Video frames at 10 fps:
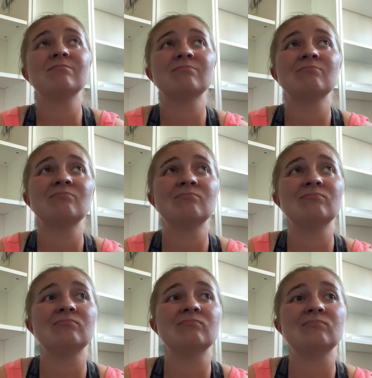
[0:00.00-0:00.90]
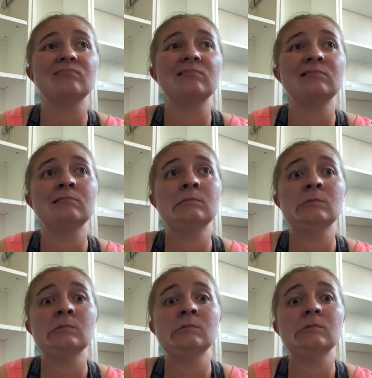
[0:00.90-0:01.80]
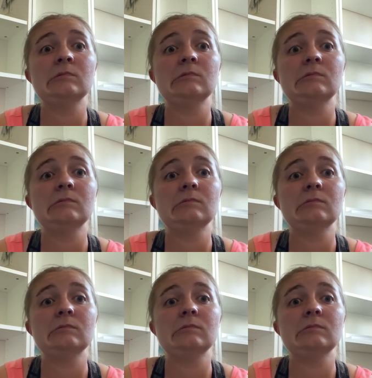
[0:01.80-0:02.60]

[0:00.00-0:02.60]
Nothing is said.